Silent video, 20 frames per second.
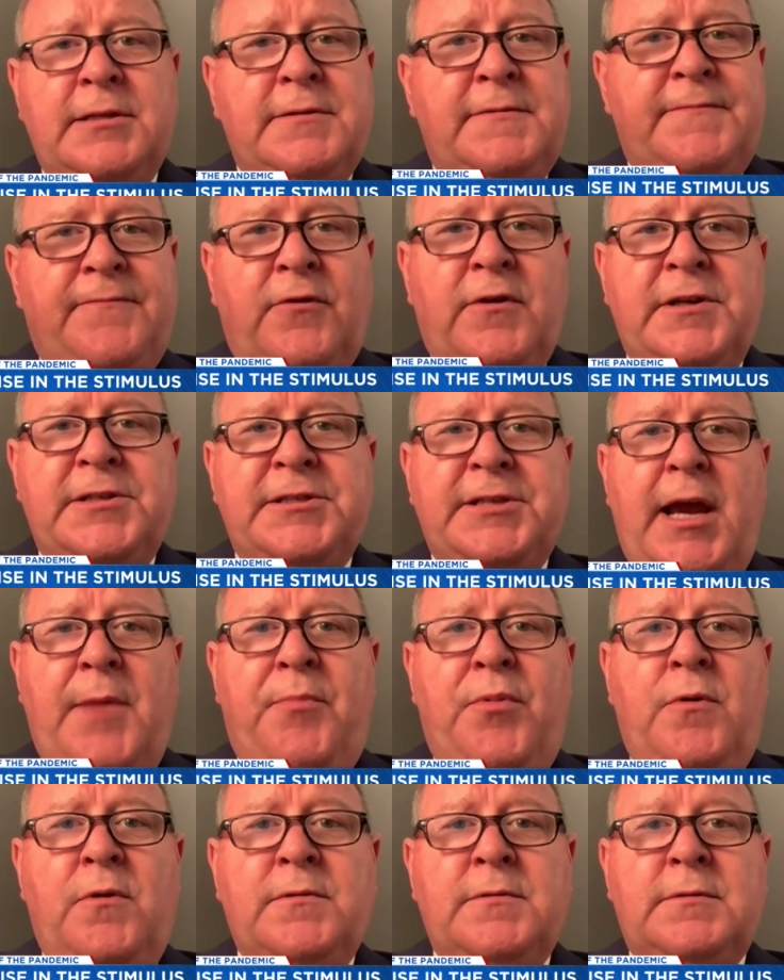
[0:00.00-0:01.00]
for
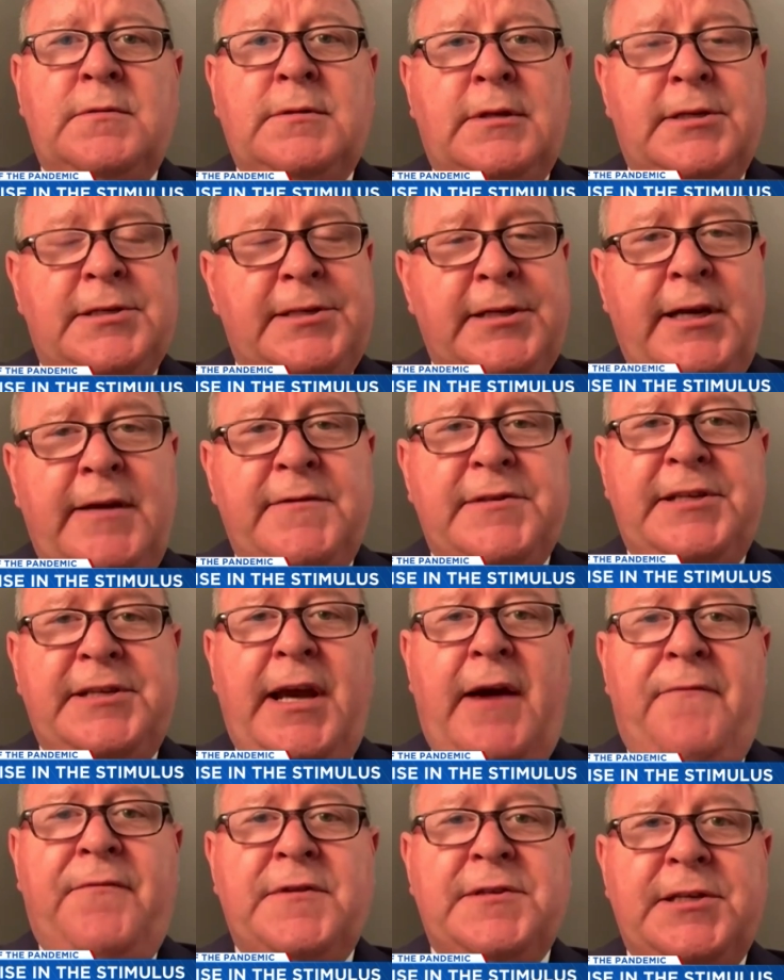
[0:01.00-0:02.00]
example, the city of
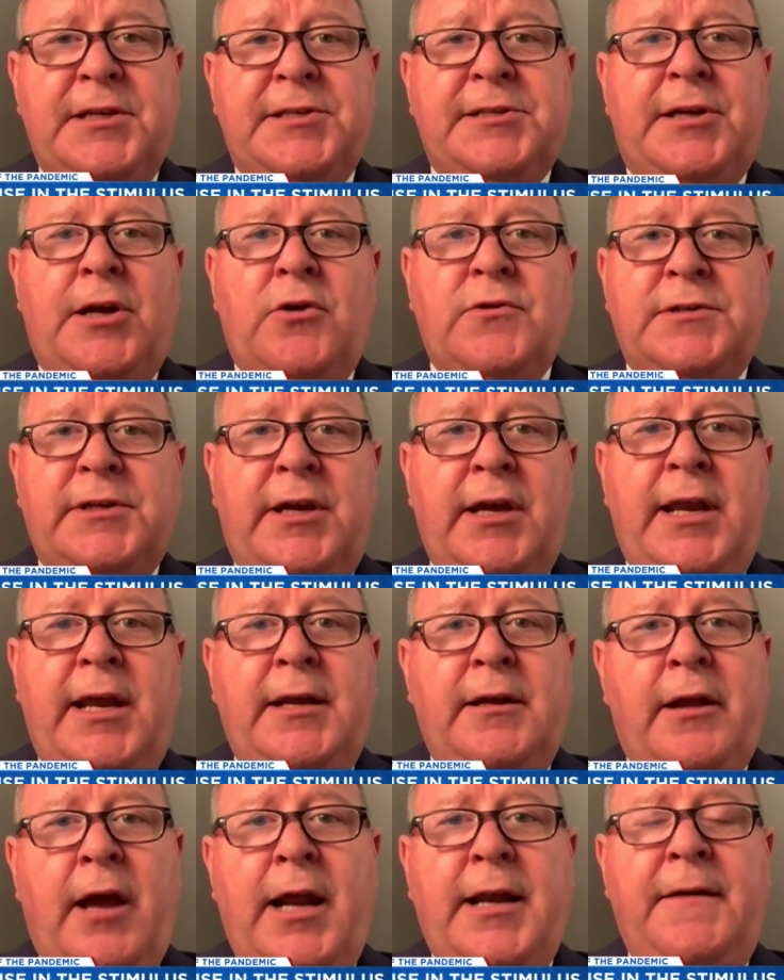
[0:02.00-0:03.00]
San Francisco is getting
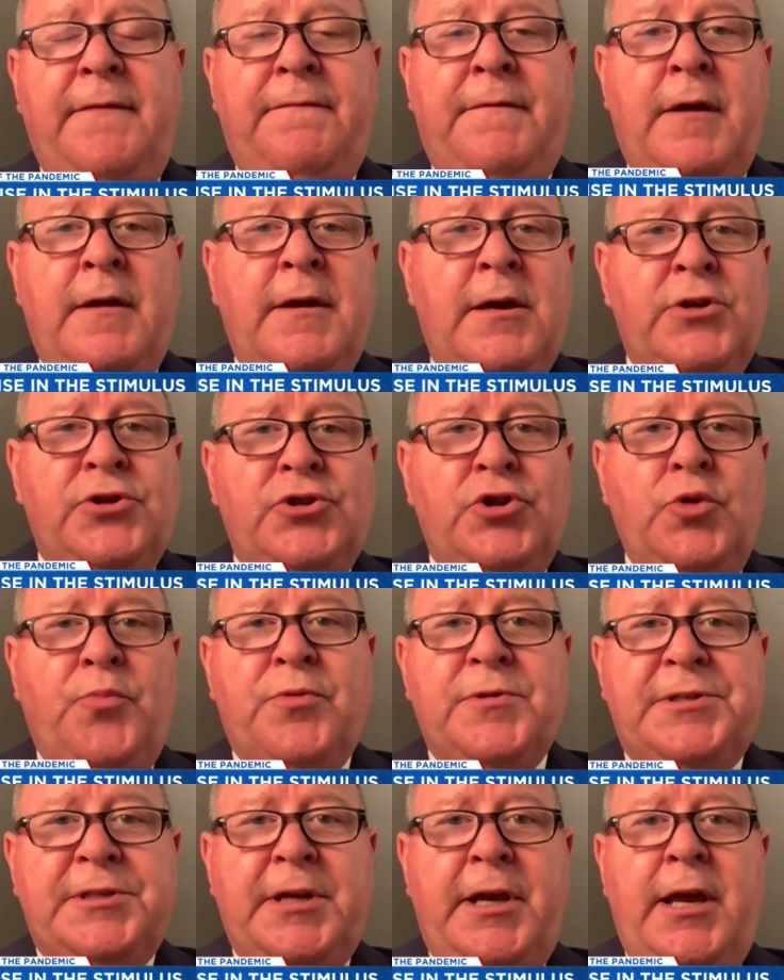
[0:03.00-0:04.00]

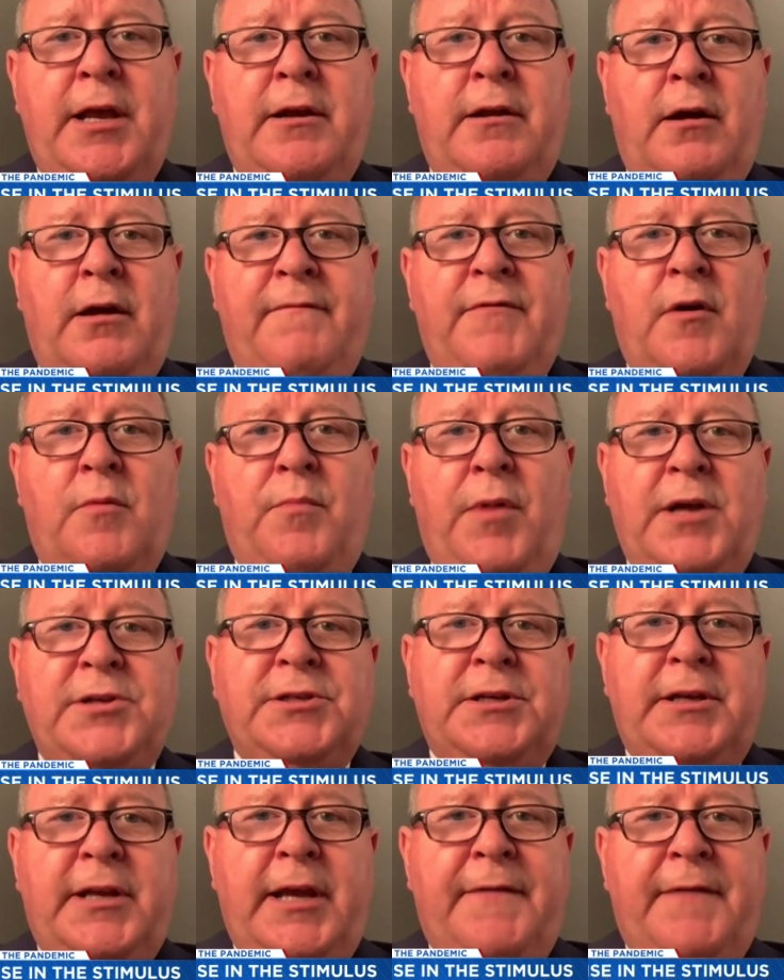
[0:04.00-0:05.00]
92% of their
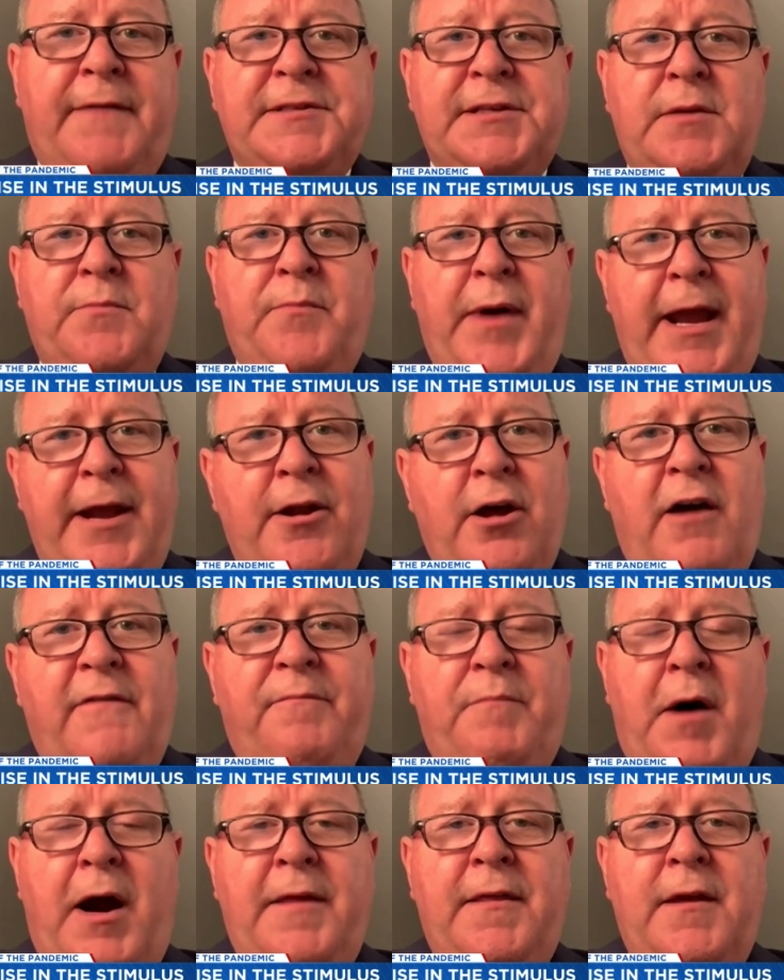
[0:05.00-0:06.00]
budget deficit paid off
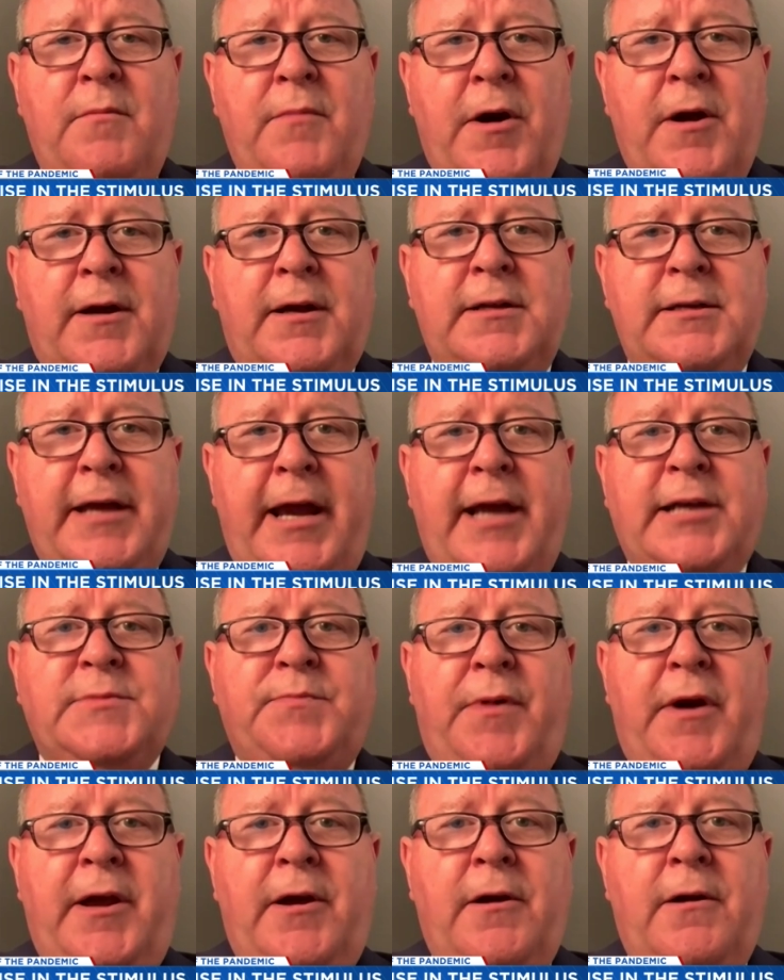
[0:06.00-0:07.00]
by the American
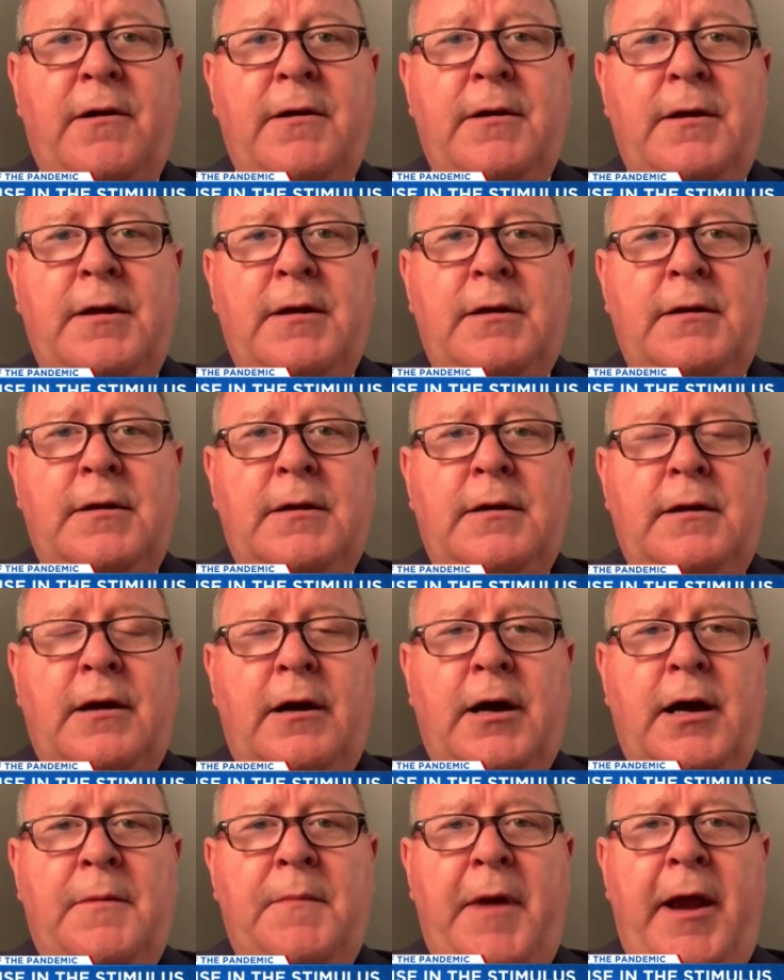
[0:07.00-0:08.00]
taxpayer.
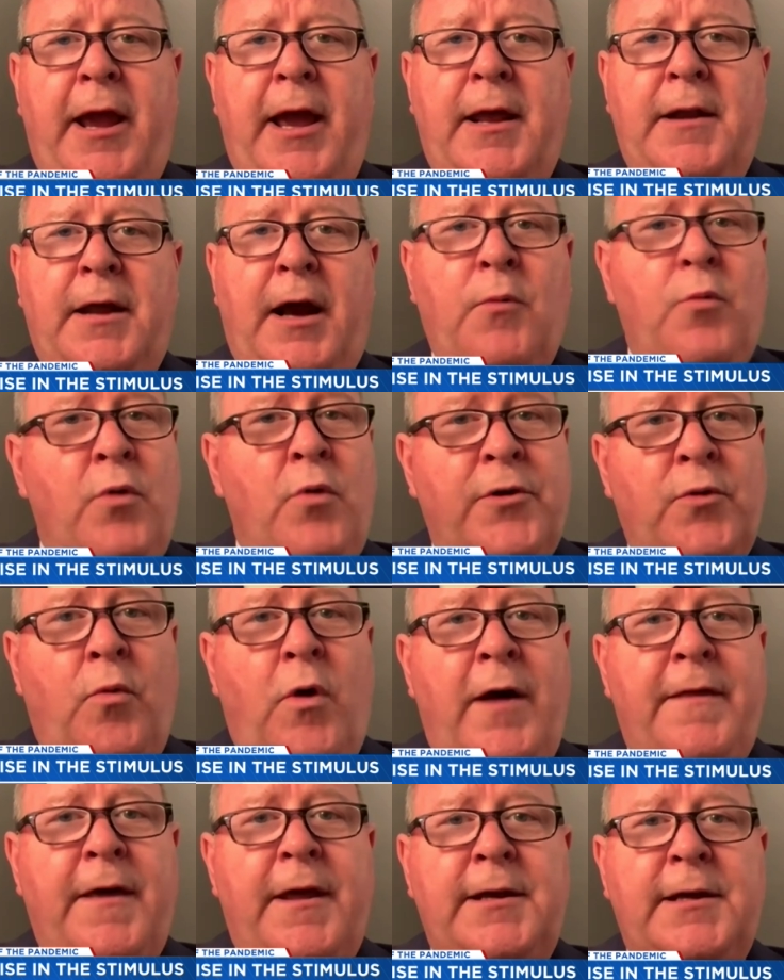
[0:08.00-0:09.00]
And I wonder why
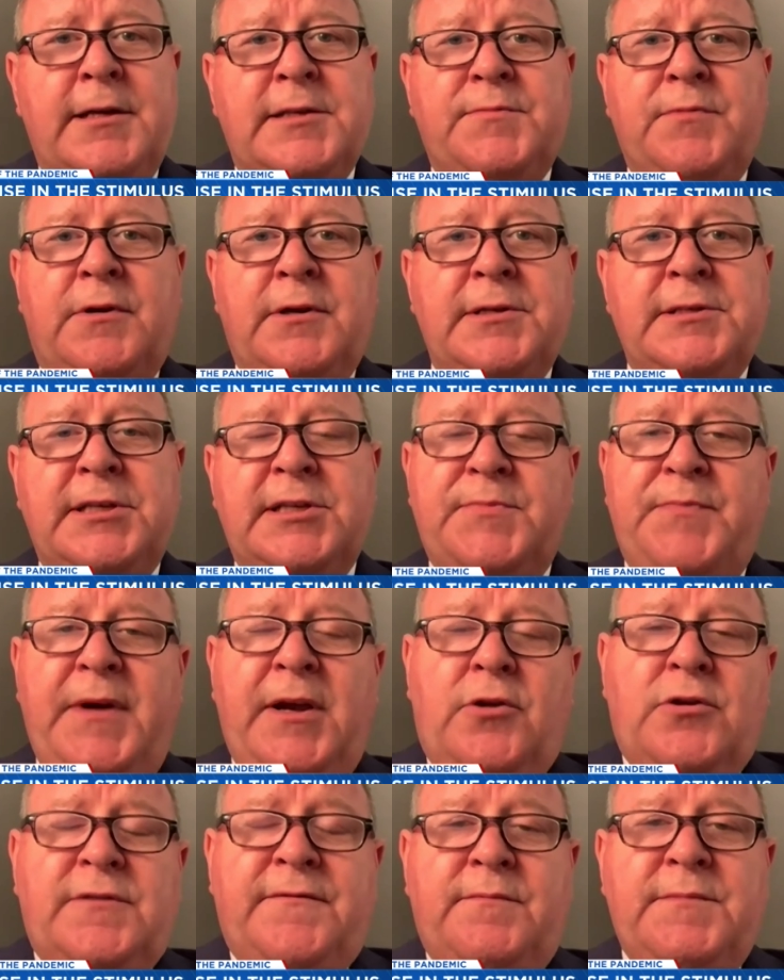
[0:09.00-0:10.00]
that is, because the
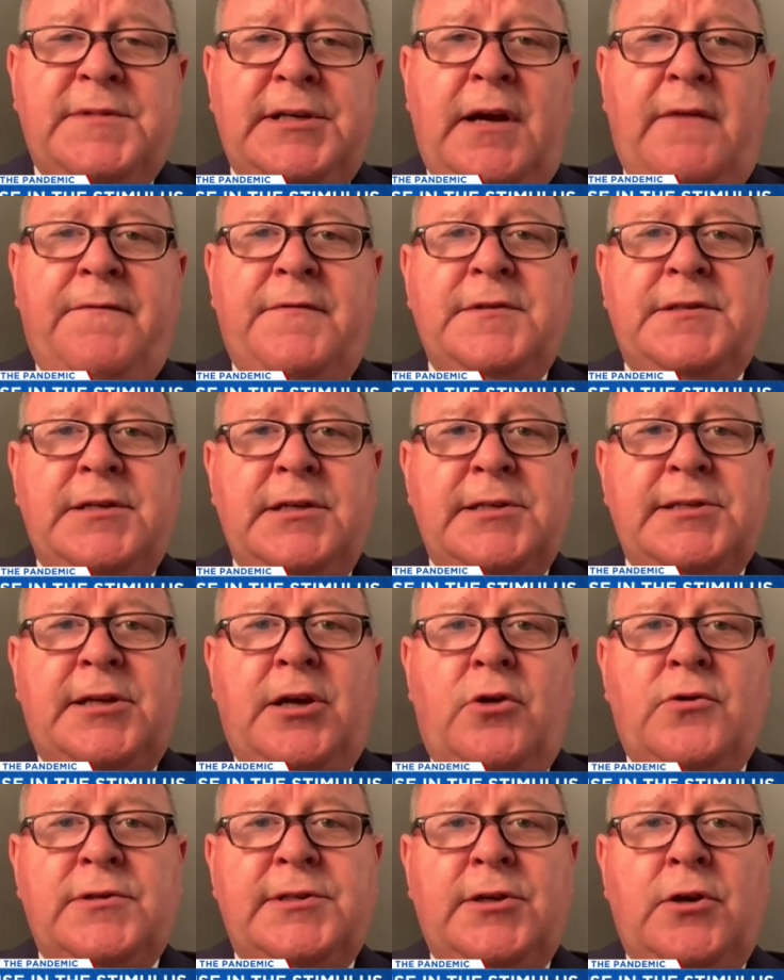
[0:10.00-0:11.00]
speaker's from San
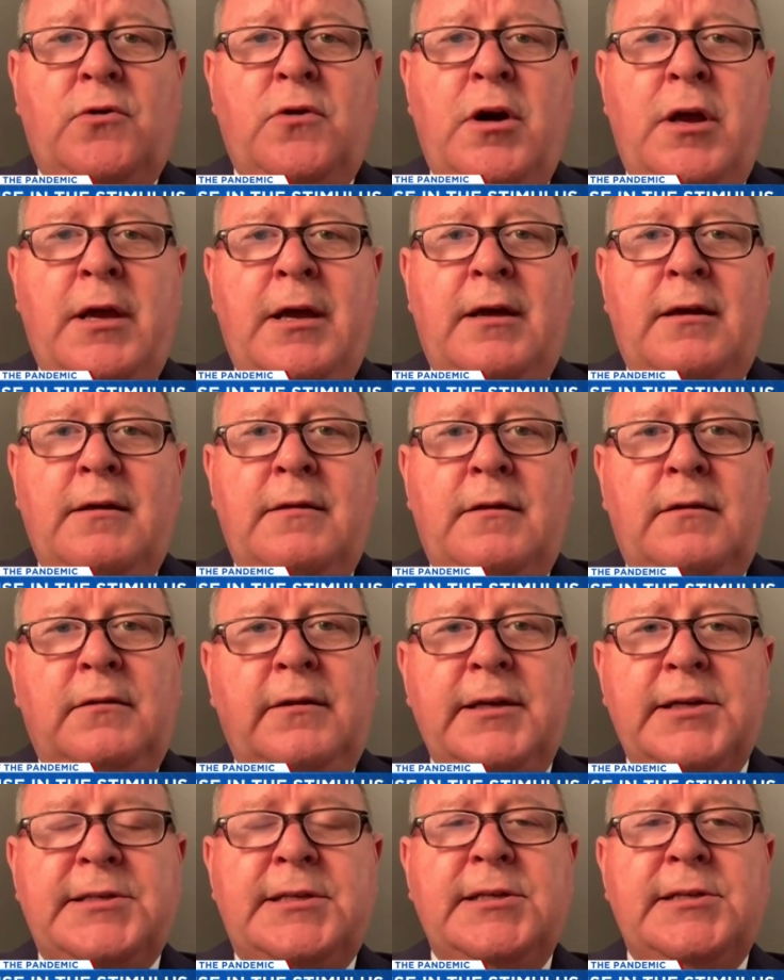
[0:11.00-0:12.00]
Francisco. So the
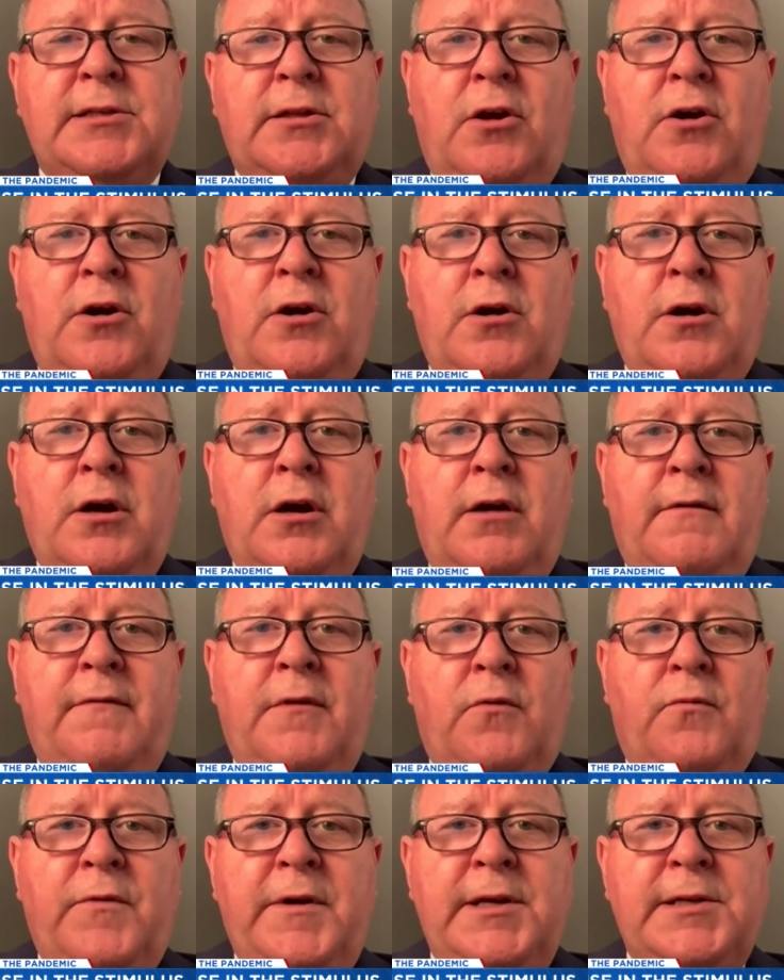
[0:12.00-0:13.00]
list is long of
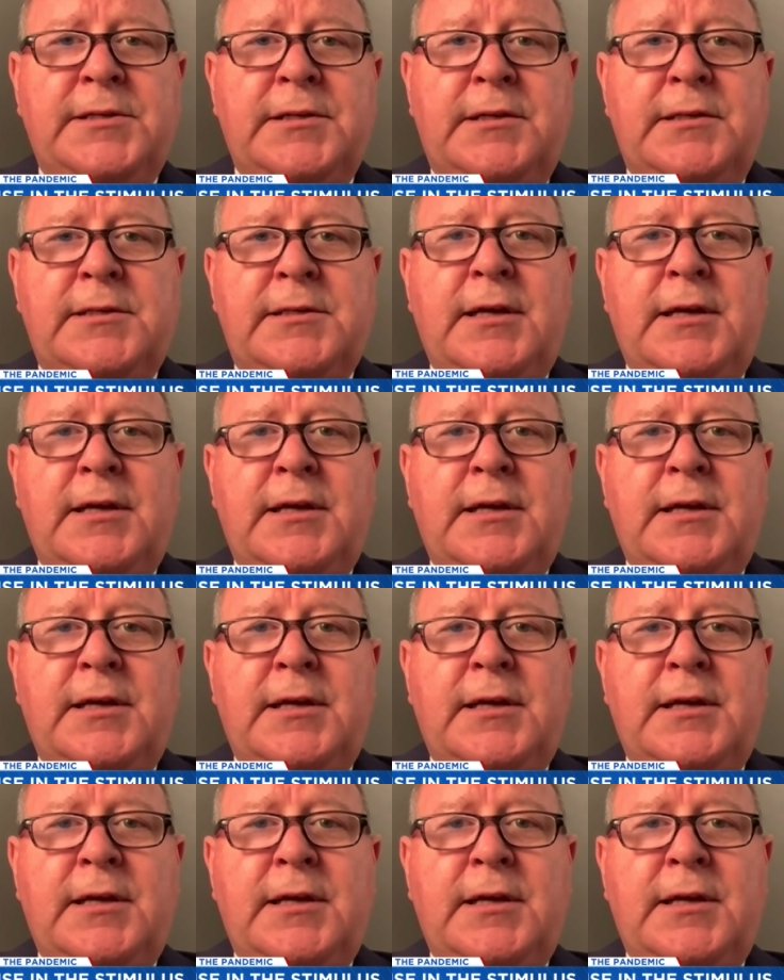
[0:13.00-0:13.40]
the reasons.